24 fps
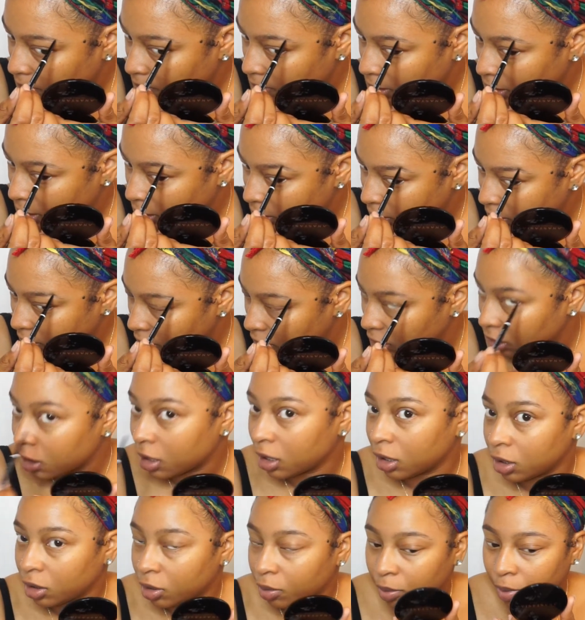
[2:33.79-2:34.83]
because they look
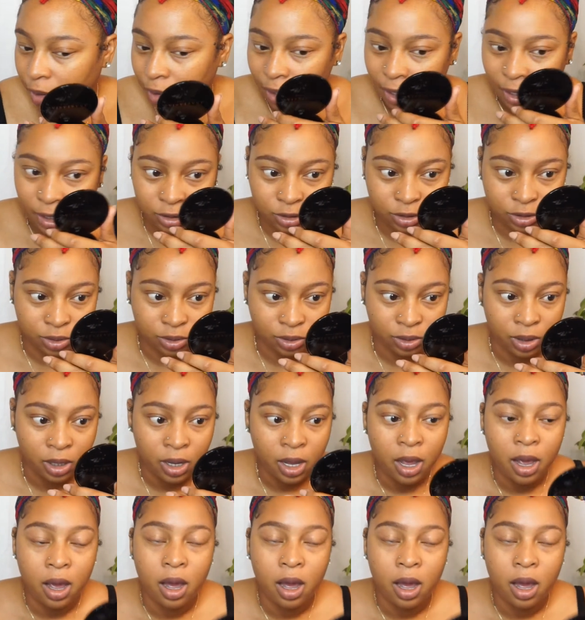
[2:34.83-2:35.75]
a little more natural.